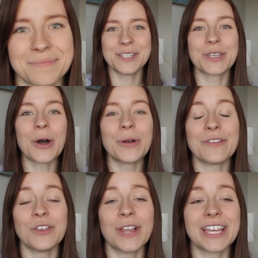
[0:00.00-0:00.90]
So
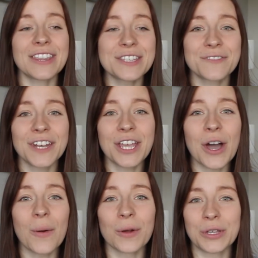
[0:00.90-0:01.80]
if you like this
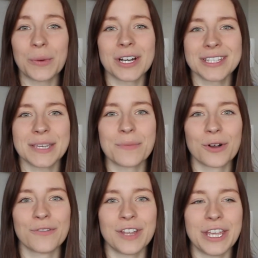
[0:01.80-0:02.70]
video or you want to see
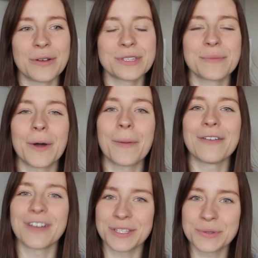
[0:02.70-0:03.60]
more videos about my
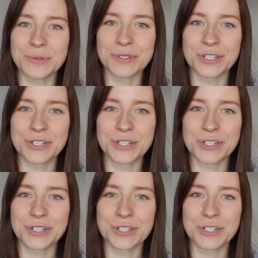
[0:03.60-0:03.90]
vet school